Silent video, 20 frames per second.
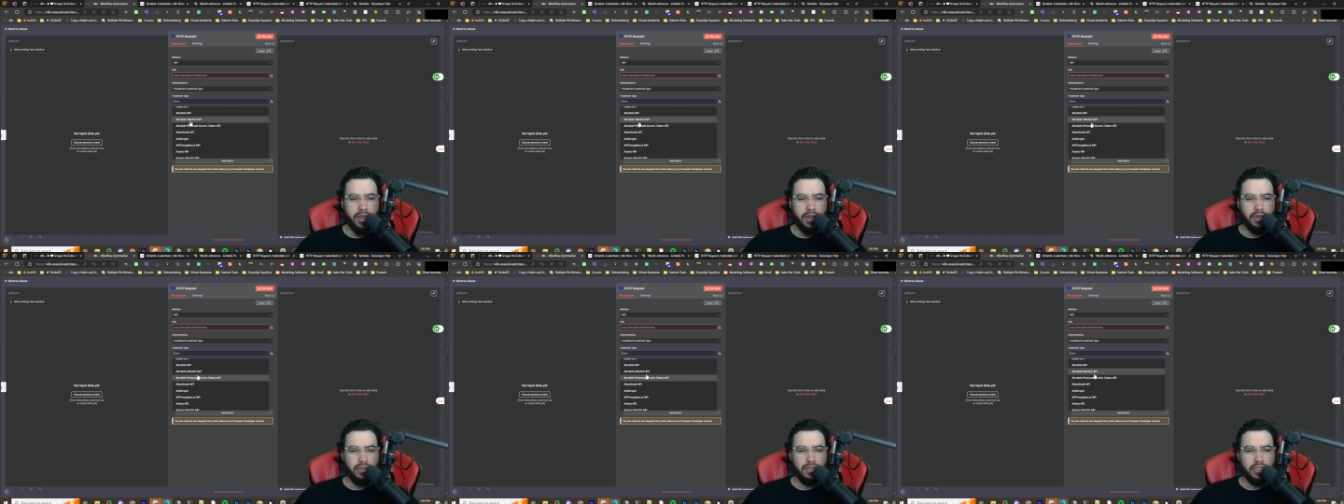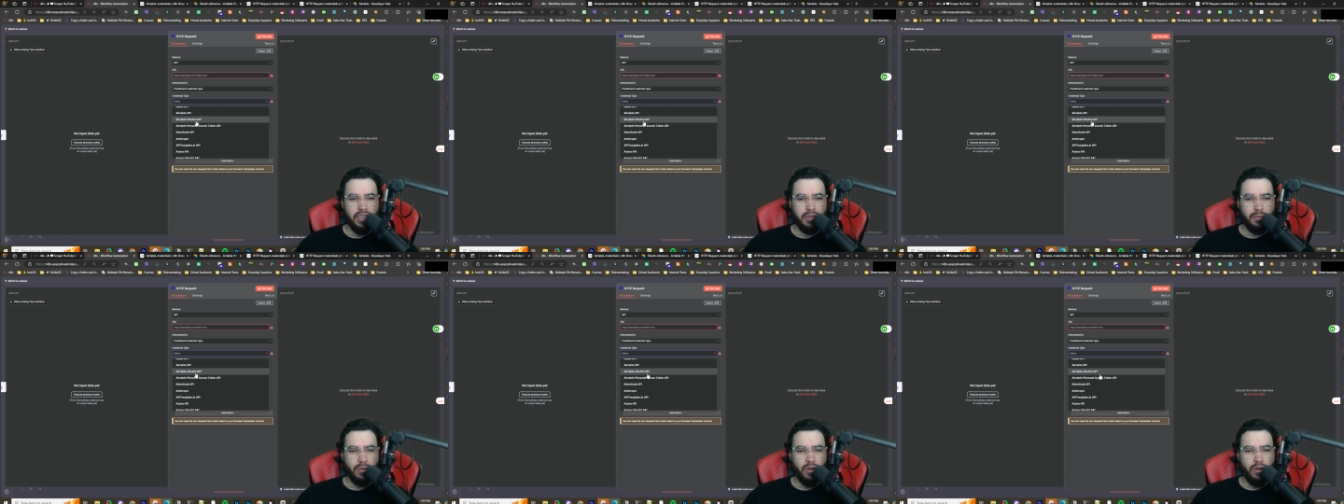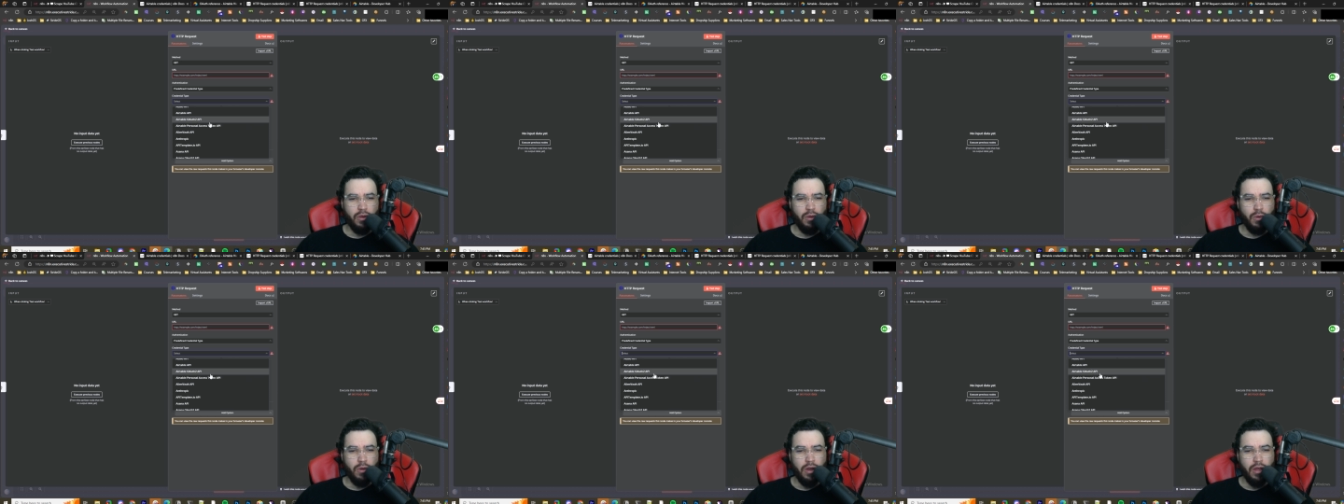Airtable
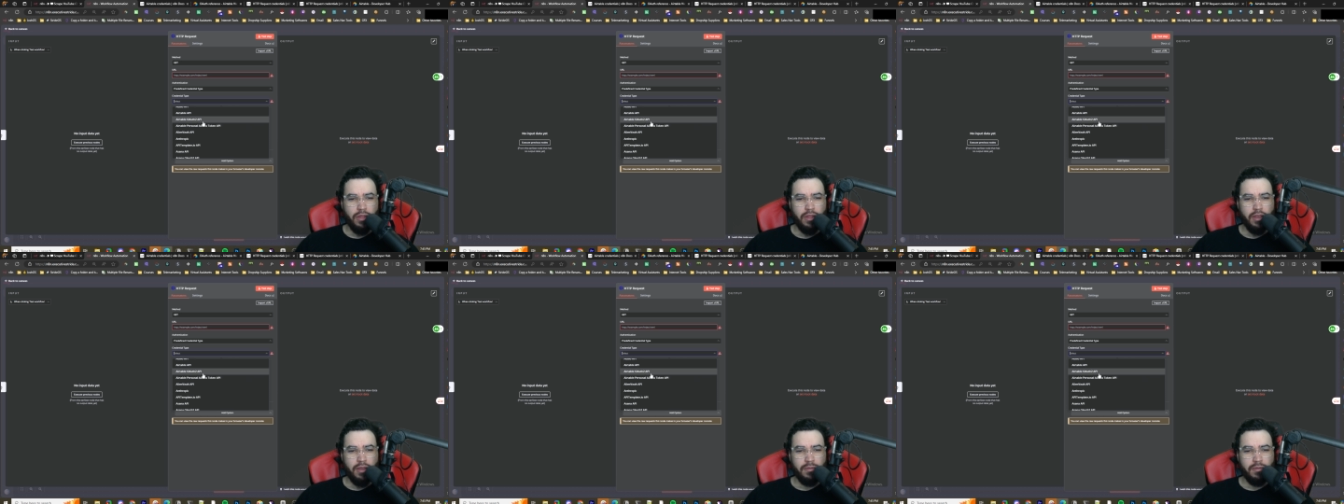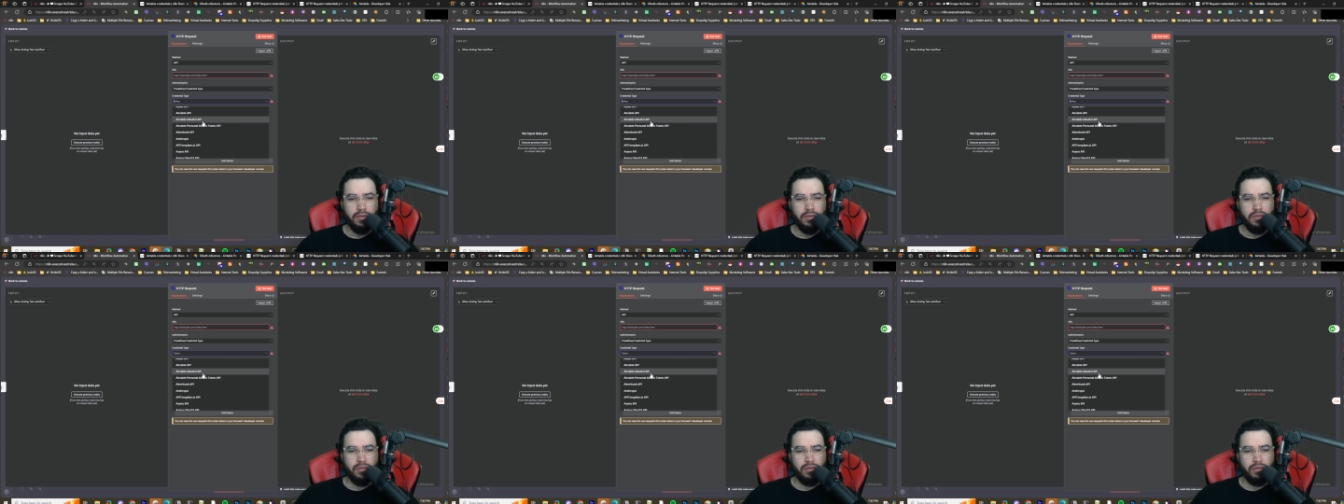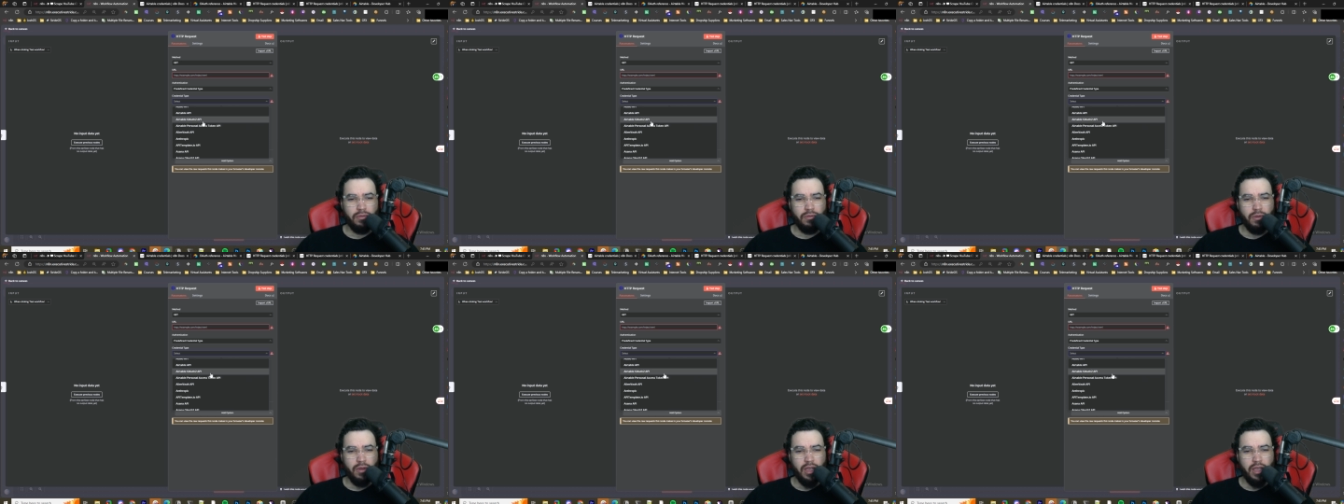OAuth
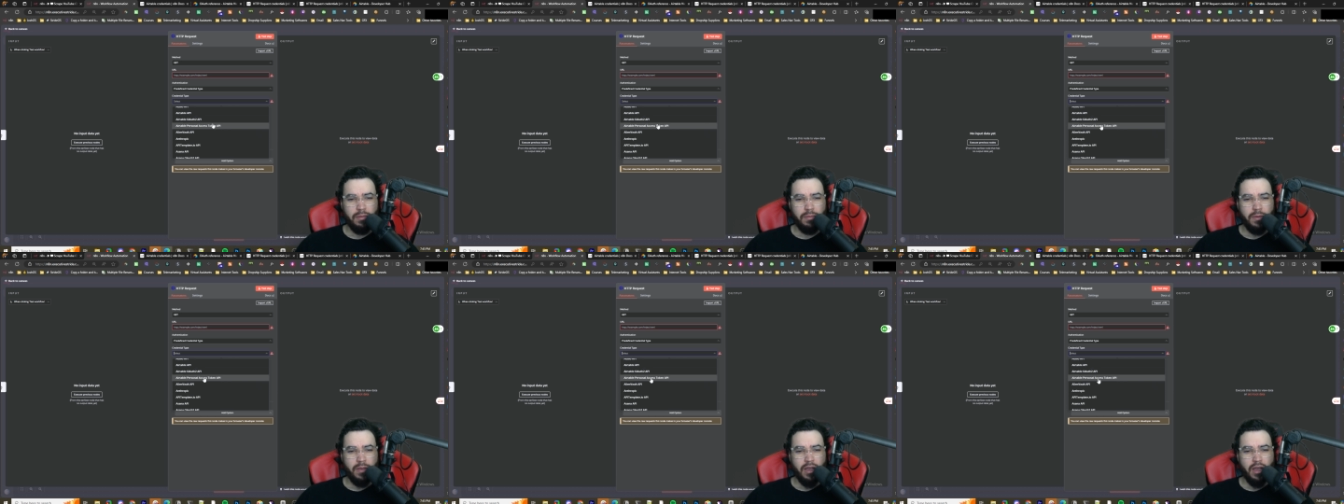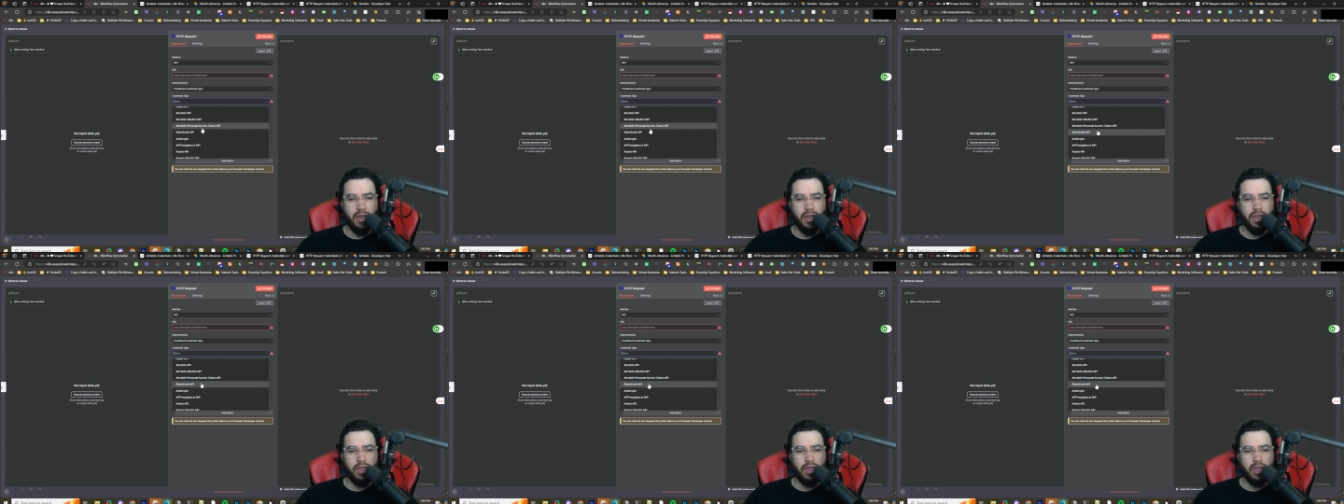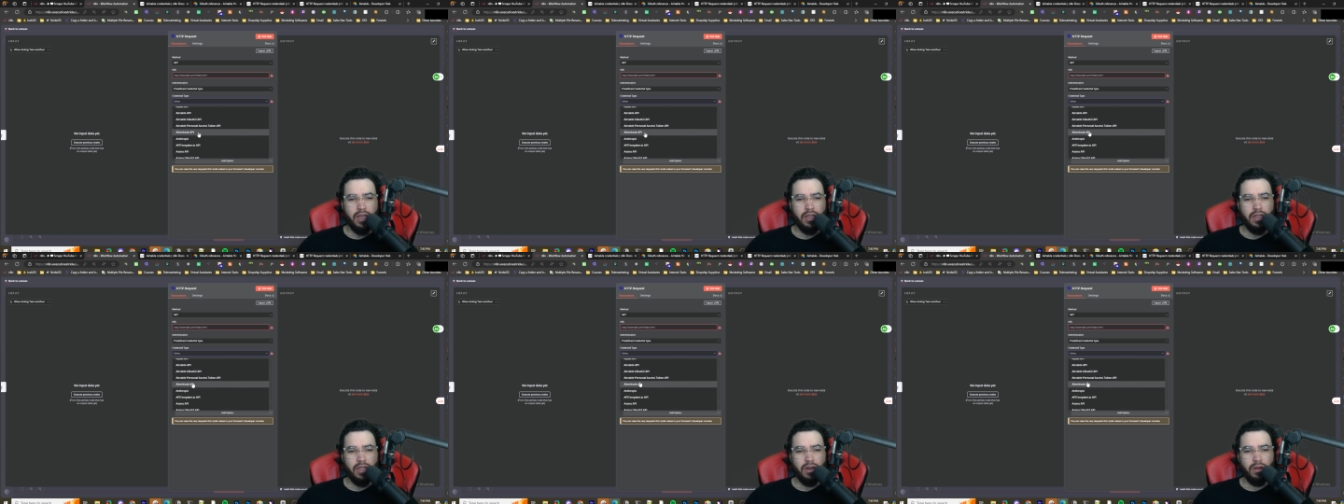two A P I,
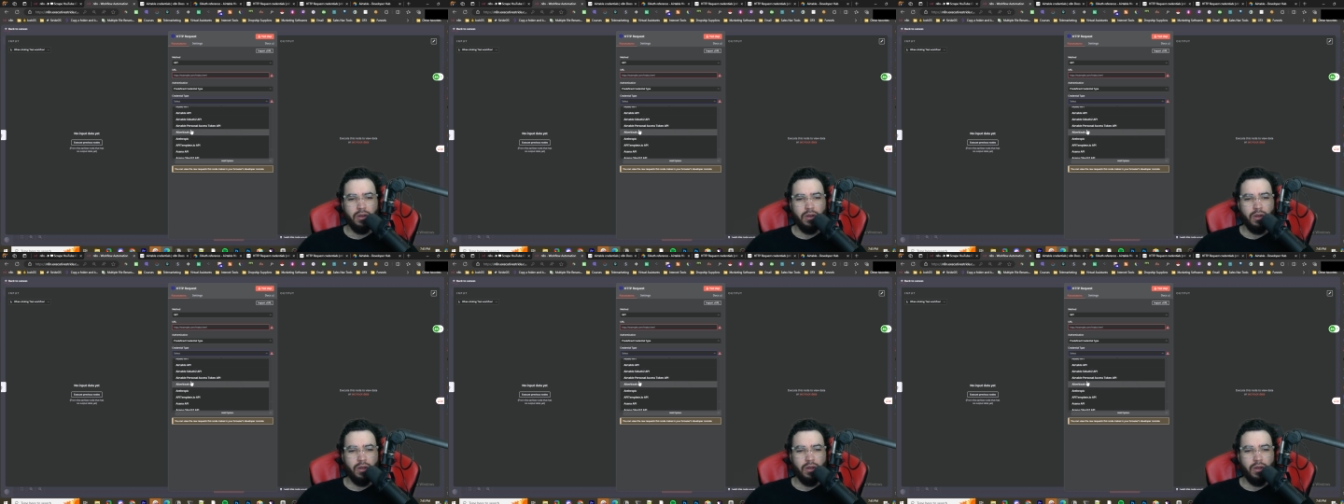and then